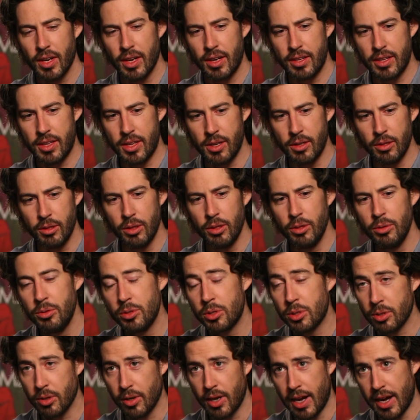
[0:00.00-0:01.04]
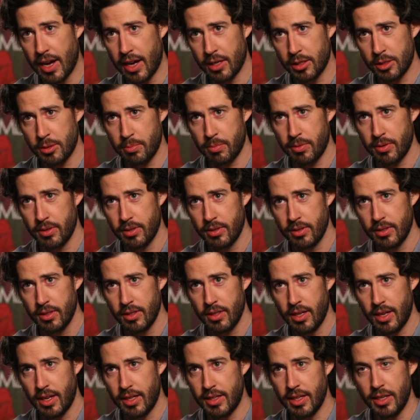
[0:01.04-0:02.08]
you lose grasp
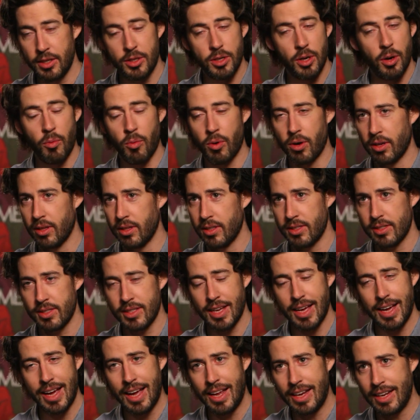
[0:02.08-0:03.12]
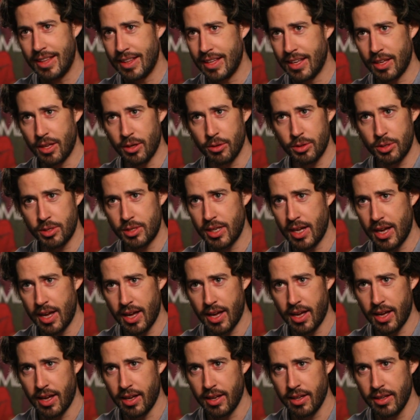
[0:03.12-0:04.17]
and they don't want to listen to anything you
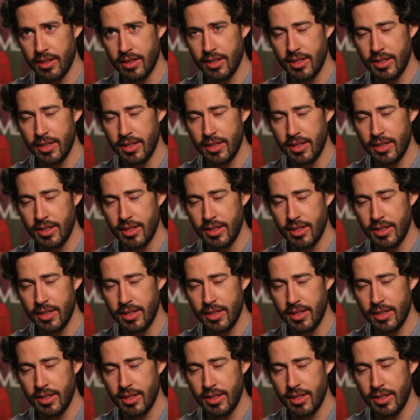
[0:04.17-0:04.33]
say